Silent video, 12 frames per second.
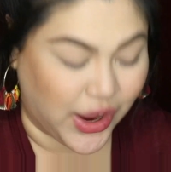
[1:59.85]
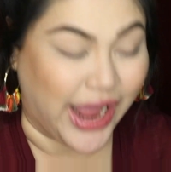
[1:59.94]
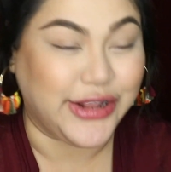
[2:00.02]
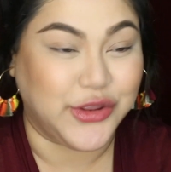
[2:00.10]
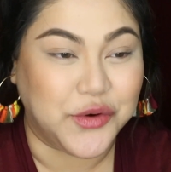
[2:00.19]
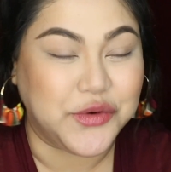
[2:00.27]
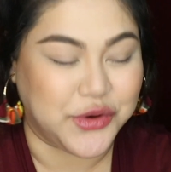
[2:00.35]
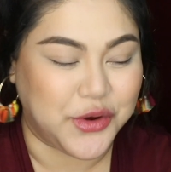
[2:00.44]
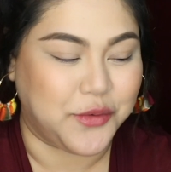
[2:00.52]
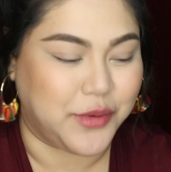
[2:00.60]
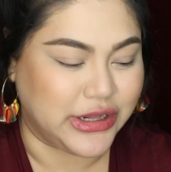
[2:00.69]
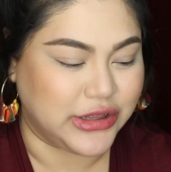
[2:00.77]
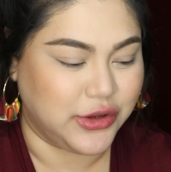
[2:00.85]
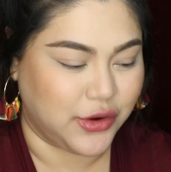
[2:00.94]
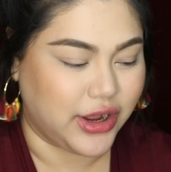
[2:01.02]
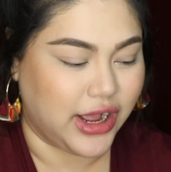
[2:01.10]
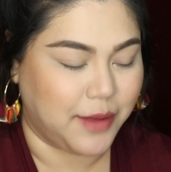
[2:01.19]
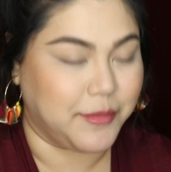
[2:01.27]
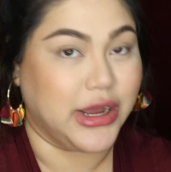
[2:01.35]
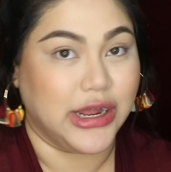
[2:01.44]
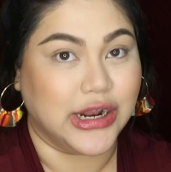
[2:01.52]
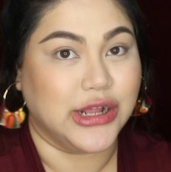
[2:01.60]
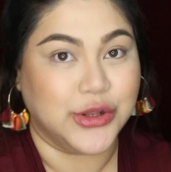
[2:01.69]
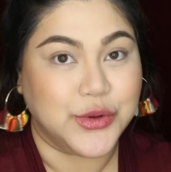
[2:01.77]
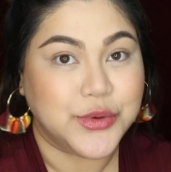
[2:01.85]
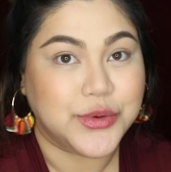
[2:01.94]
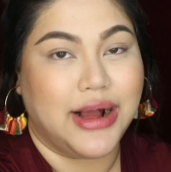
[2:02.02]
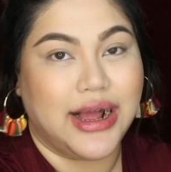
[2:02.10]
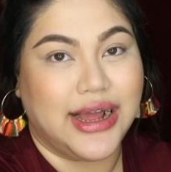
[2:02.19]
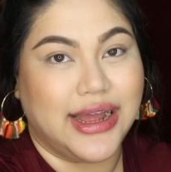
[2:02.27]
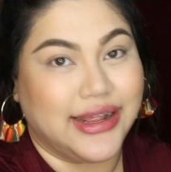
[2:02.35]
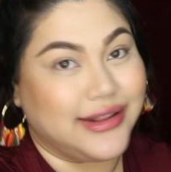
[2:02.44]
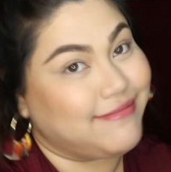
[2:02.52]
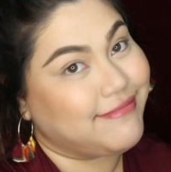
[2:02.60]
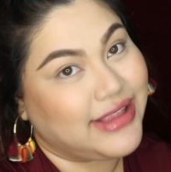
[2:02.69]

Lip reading: So I don't know what look I'm gonna do, but